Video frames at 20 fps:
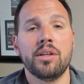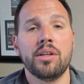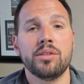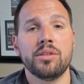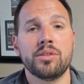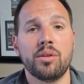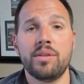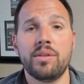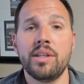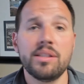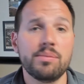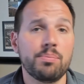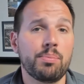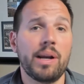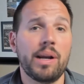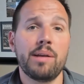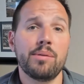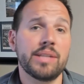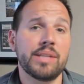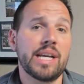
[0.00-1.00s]
So this
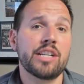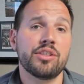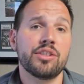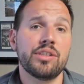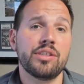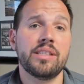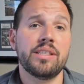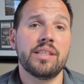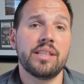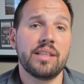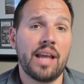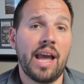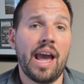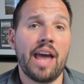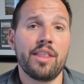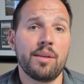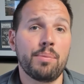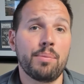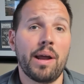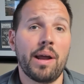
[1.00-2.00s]
brand was actually
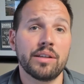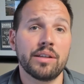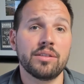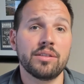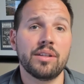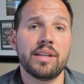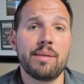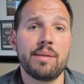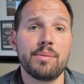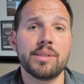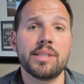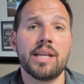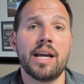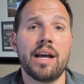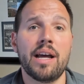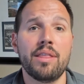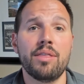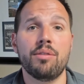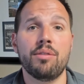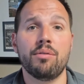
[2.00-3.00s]
had their products on
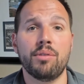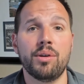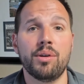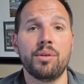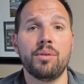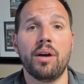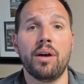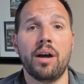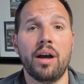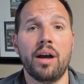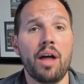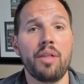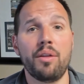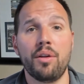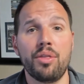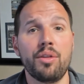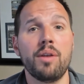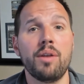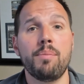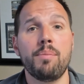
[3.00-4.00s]
Amazon through
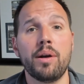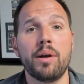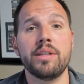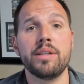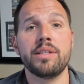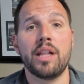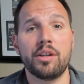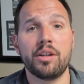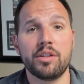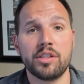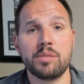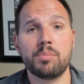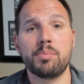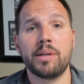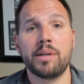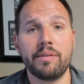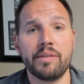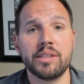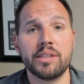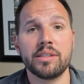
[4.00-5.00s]
other third-party sellers
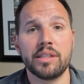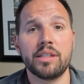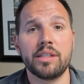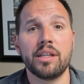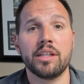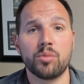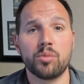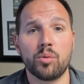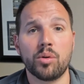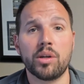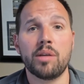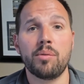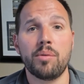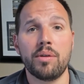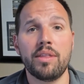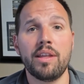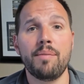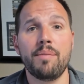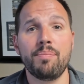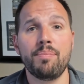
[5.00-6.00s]
previously to us working
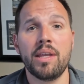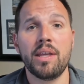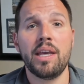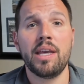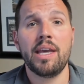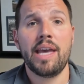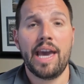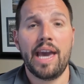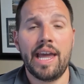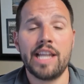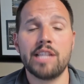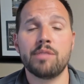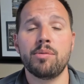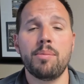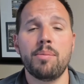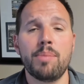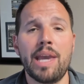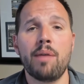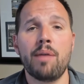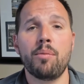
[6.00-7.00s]
with them. And as we
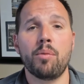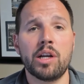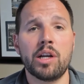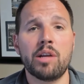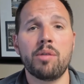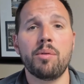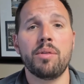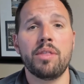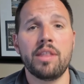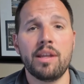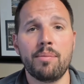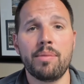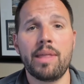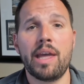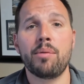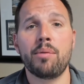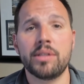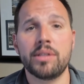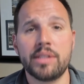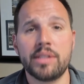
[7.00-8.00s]
began working with them,
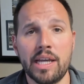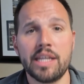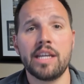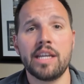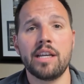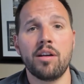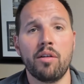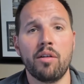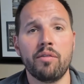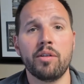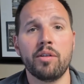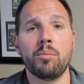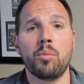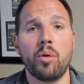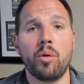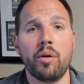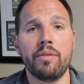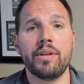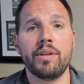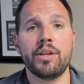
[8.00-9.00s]
they were taking over
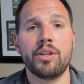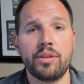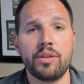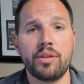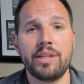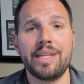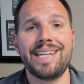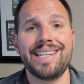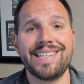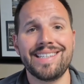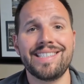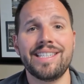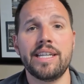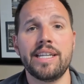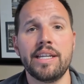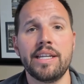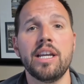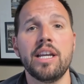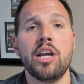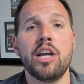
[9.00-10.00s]
more of the
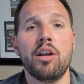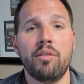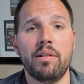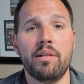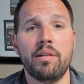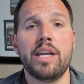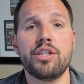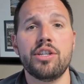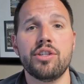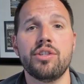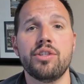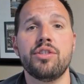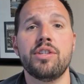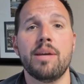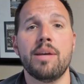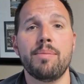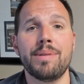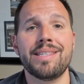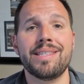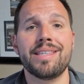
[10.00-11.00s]
D2C
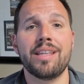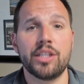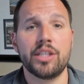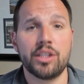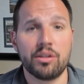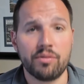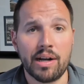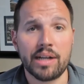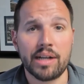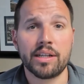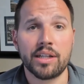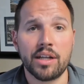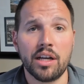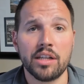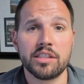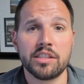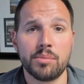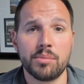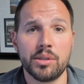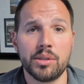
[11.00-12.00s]
relationship and selling direct to
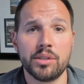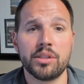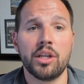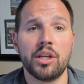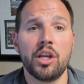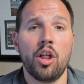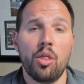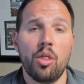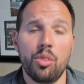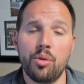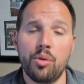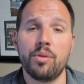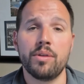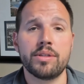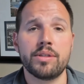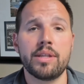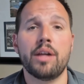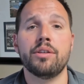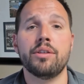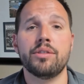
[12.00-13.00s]
customers through the
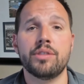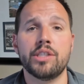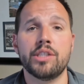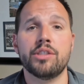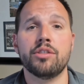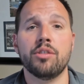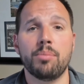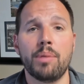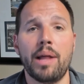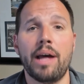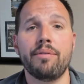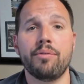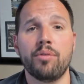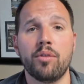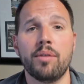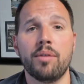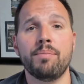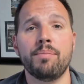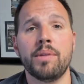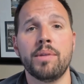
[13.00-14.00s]
Seller Central
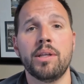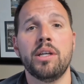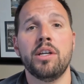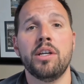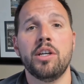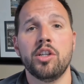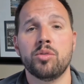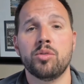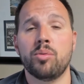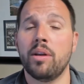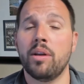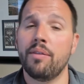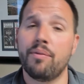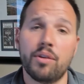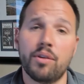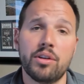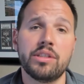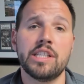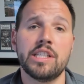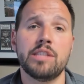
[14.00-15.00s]
platform. So one of the
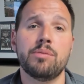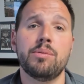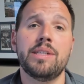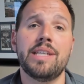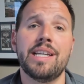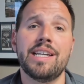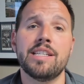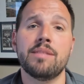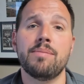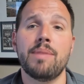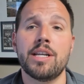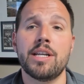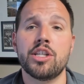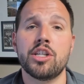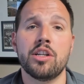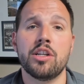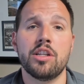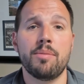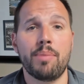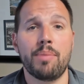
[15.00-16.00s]
first things we did is make
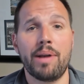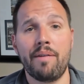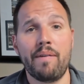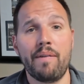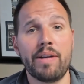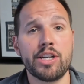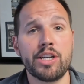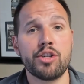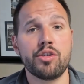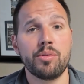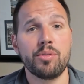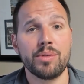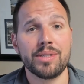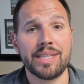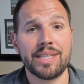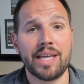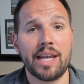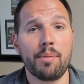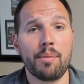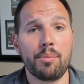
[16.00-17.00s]
sure the brand registry was
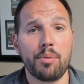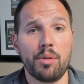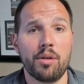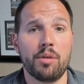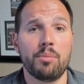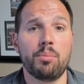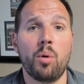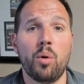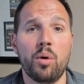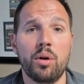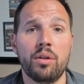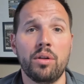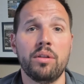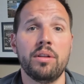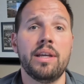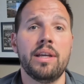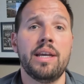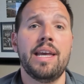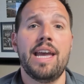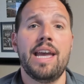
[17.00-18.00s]
set up through their portal
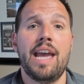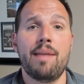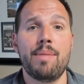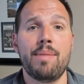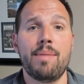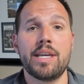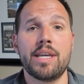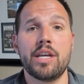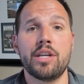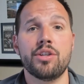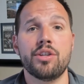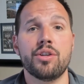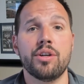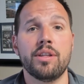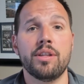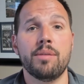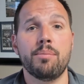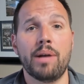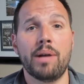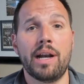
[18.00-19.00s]
and making sure
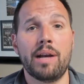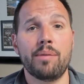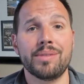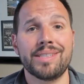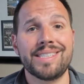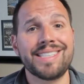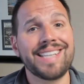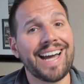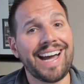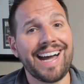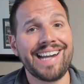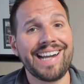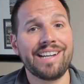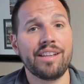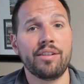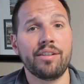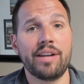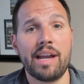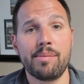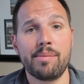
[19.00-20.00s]
the brand was tied to
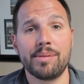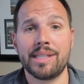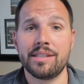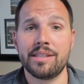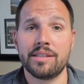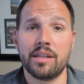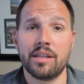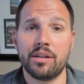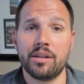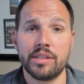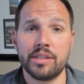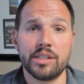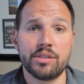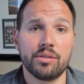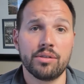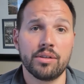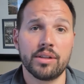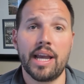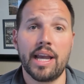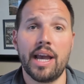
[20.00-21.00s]
their Amazon Seller
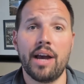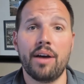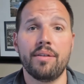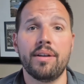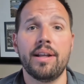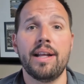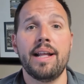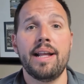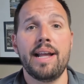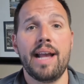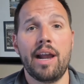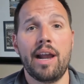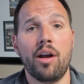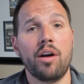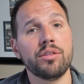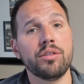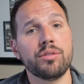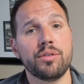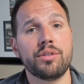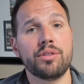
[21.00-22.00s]
Central account, and
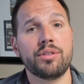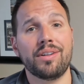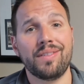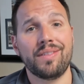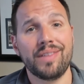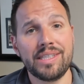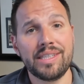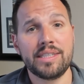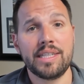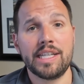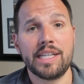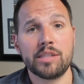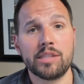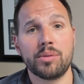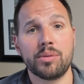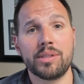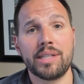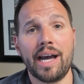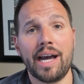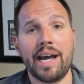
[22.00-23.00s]
also that their listings
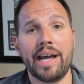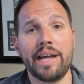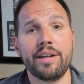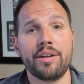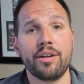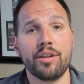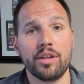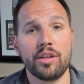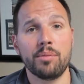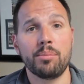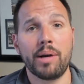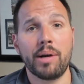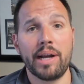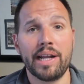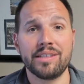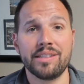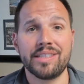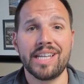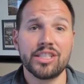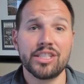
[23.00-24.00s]
were tied to their
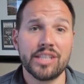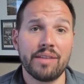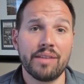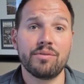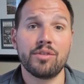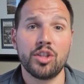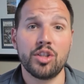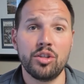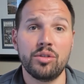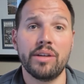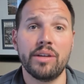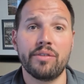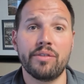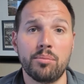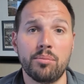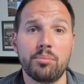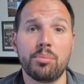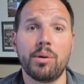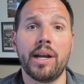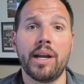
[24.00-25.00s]
brands. They actually have two
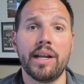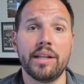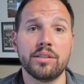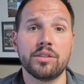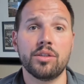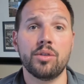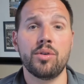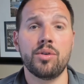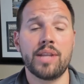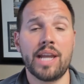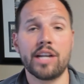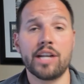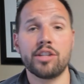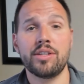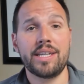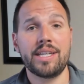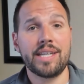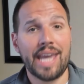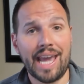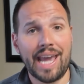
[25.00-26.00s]
different brands. So you
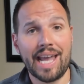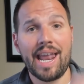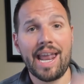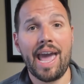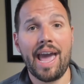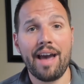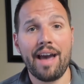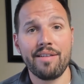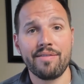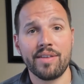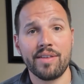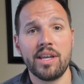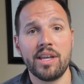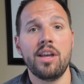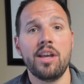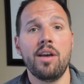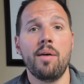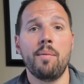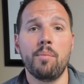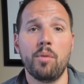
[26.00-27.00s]
can have
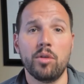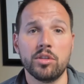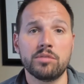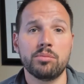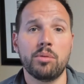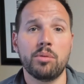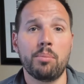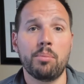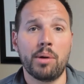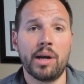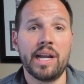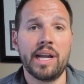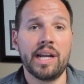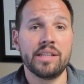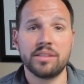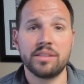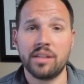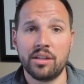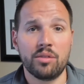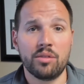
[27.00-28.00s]
multiple
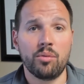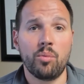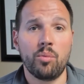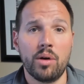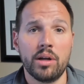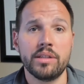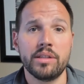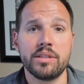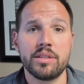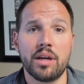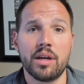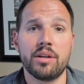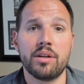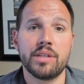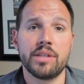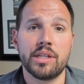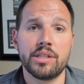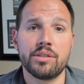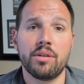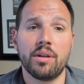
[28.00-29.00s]
brands under one Seller
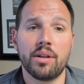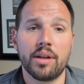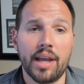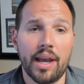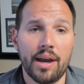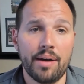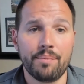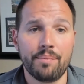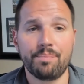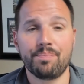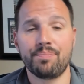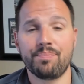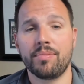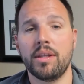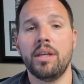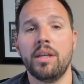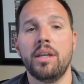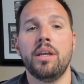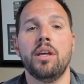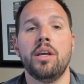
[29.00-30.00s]
Central account.
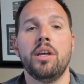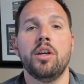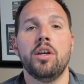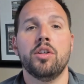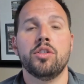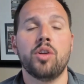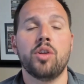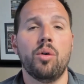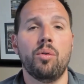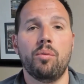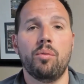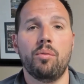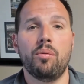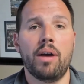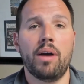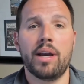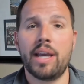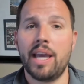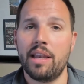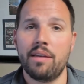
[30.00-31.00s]
So
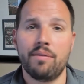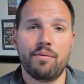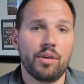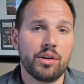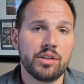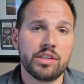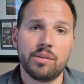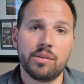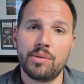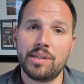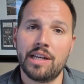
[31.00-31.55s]
again, first thing we